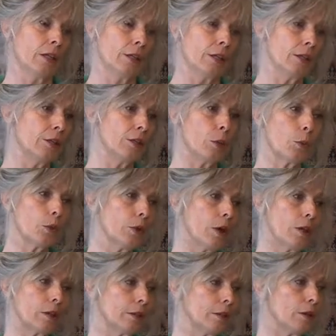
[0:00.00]
you know, we're
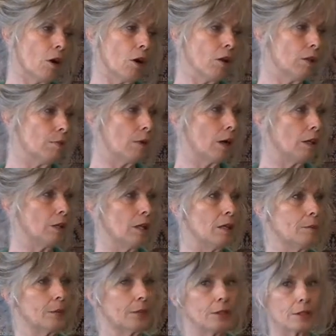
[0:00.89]
not going to call them all
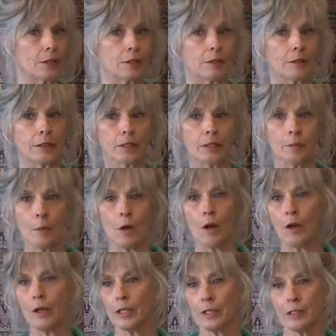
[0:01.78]
up and just clear them
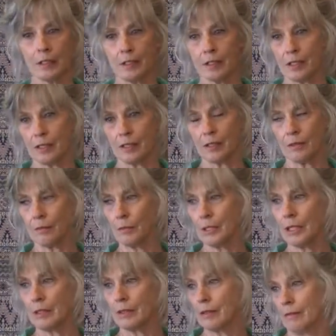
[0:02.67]
all. It's just,
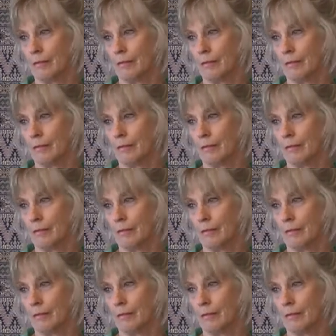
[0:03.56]
we,